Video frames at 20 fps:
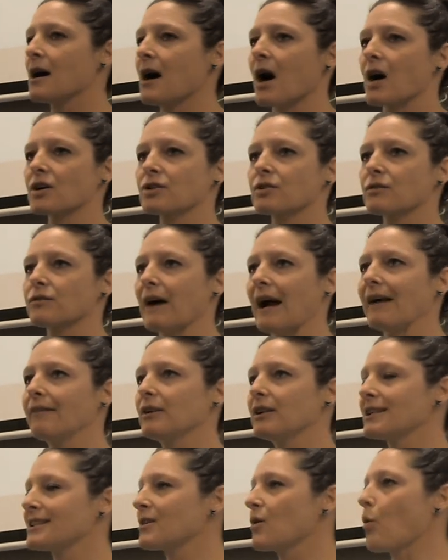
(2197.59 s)
Our
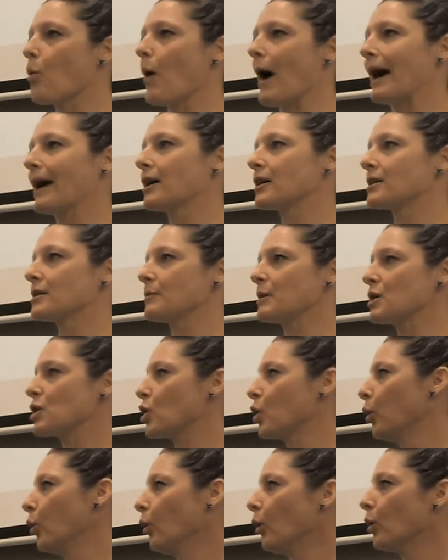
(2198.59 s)
survival isn't wired to be
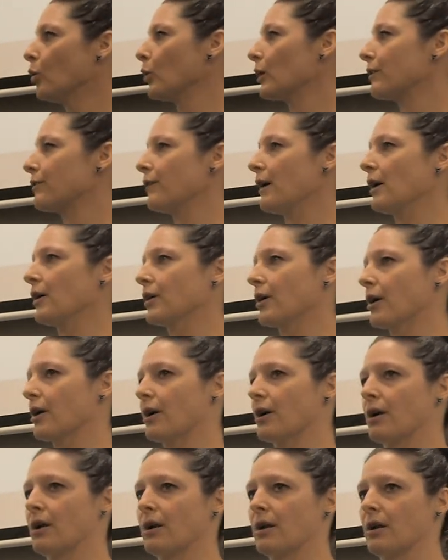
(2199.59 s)
cool with failure.